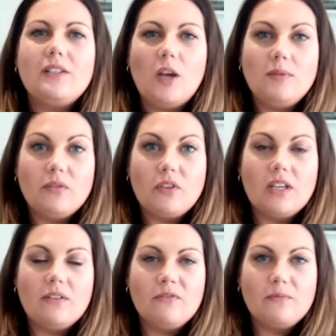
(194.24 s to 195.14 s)
In terms of
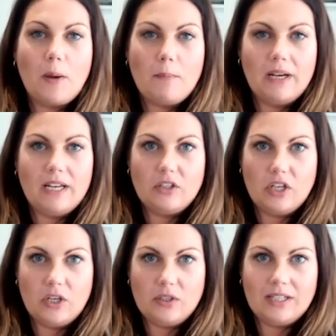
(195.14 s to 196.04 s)
the companies
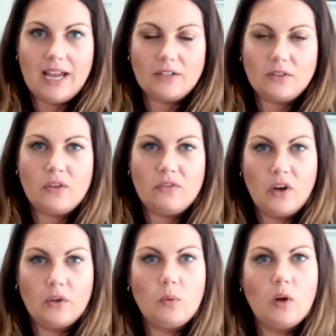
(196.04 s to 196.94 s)
that you select for the
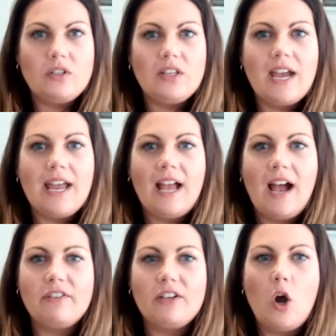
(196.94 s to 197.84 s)
fund, what do they
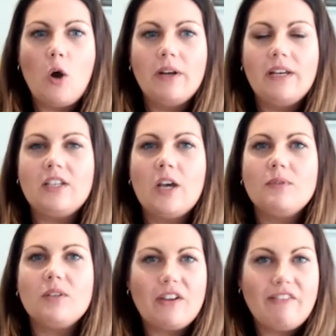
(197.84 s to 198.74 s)
have in common in
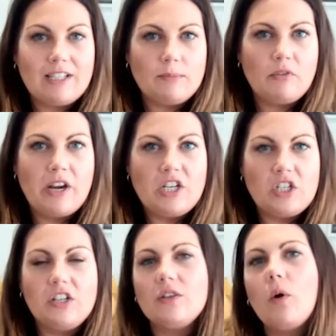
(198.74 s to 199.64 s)
terms of their
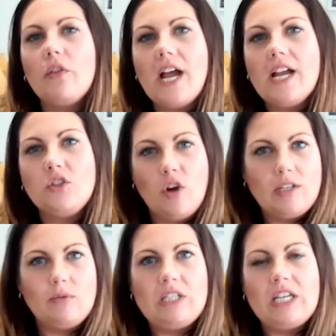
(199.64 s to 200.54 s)
aspirations and what they're
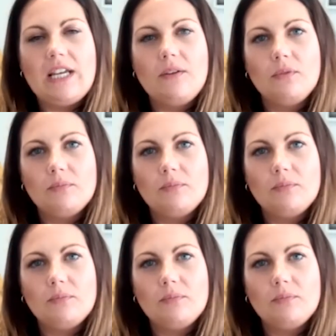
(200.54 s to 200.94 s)
trying to achieve?